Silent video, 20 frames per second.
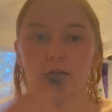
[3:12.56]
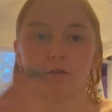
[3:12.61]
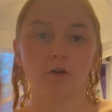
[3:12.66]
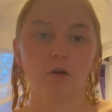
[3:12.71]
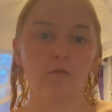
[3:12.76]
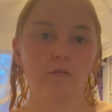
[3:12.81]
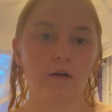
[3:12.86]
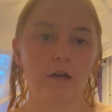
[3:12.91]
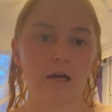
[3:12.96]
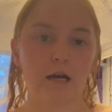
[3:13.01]

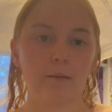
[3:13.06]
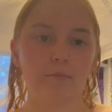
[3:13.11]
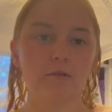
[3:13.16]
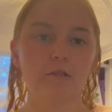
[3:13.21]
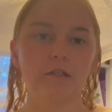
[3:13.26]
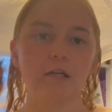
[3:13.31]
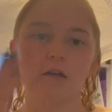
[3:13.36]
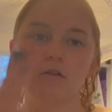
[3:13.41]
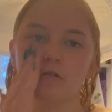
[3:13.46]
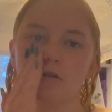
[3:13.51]
COVID and I'm
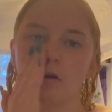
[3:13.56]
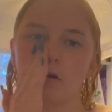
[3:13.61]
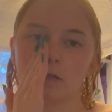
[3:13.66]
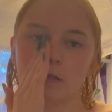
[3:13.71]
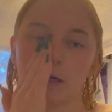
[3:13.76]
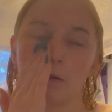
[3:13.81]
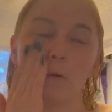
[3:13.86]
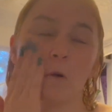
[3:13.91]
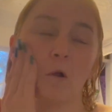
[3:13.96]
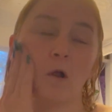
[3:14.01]
sick. So I was
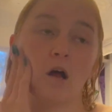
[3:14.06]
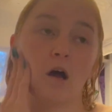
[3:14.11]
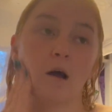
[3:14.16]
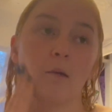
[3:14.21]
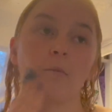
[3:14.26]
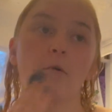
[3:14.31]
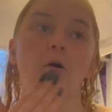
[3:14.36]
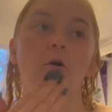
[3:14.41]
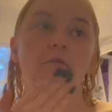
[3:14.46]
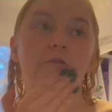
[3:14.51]
like, well,
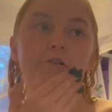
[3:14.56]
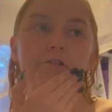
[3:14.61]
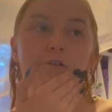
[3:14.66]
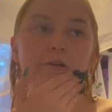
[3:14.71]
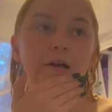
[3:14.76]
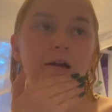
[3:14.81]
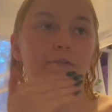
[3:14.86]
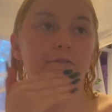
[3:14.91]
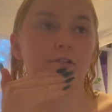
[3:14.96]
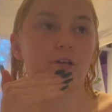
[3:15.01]
I'm obviously
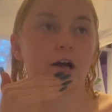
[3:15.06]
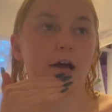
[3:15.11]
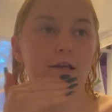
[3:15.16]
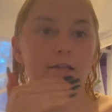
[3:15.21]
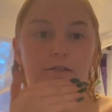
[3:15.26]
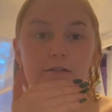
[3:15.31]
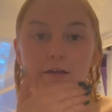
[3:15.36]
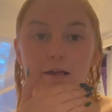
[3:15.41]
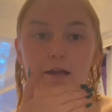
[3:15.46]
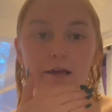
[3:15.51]
gonna have to
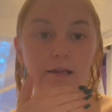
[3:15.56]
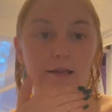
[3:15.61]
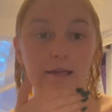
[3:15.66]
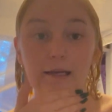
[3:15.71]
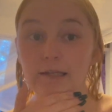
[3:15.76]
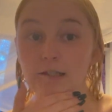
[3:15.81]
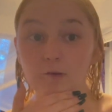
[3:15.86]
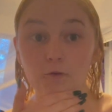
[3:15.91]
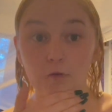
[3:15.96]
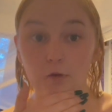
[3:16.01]
isolate at
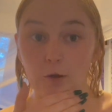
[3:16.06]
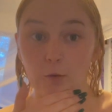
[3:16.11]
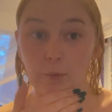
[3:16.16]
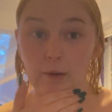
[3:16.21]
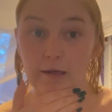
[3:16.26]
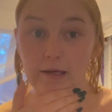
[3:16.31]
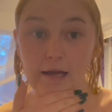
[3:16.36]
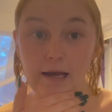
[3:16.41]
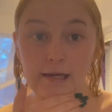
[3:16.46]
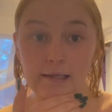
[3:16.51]
least for the
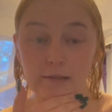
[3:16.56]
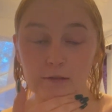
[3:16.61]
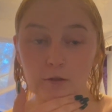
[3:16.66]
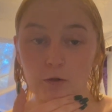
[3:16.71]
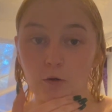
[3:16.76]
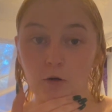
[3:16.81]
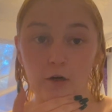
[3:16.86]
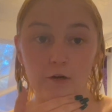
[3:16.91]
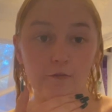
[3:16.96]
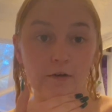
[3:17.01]
weekend,
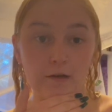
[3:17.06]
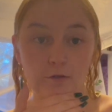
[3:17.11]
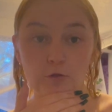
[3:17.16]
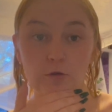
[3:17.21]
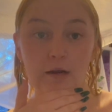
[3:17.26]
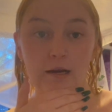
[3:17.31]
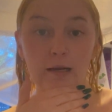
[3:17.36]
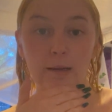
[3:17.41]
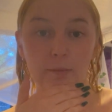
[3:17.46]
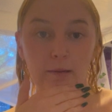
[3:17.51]
or if I do
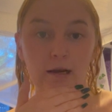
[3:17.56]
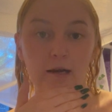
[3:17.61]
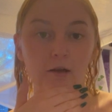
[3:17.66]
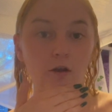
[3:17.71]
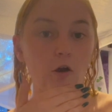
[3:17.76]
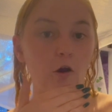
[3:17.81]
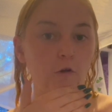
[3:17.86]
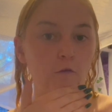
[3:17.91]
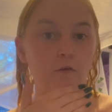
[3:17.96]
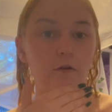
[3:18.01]
end up getting
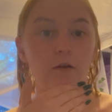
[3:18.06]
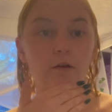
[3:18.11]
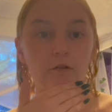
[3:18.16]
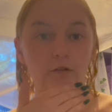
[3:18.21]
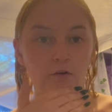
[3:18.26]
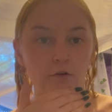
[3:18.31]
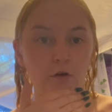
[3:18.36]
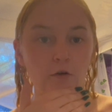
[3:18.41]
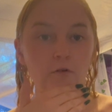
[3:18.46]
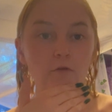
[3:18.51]
COVID,
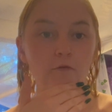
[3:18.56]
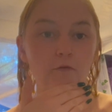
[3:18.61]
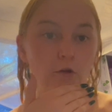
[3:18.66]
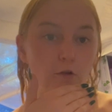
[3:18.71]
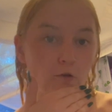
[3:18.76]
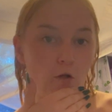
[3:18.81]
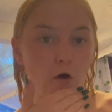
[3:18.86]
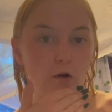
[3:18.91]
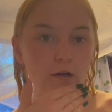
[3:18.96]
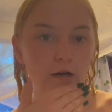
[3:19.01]
you know, for
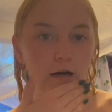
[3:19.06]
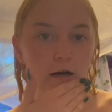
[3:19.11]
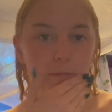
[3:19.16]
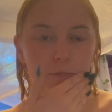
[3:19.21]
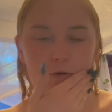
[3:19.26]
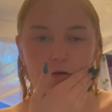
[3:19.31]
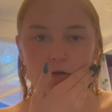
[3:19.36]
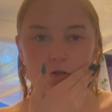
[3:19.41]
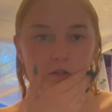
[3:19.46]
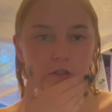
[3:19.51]
longer,
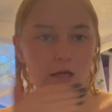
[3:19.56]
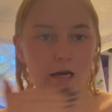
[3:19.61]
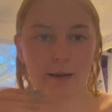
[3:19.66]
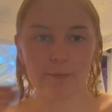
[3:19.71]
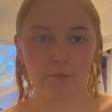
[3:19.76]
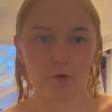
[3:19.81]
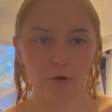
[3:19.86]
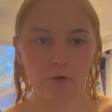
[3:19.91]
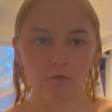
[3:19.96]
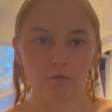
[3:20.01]
because I'm
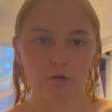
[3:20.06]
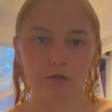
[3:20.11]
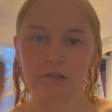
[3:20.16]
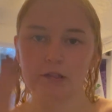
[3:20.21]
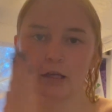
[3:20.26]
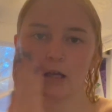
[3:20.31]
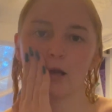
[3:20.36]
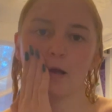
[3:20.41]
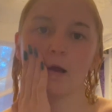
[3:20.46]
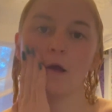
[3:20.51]
not
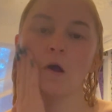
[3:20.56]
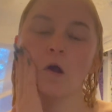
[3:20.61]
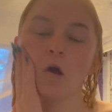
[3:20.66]
risking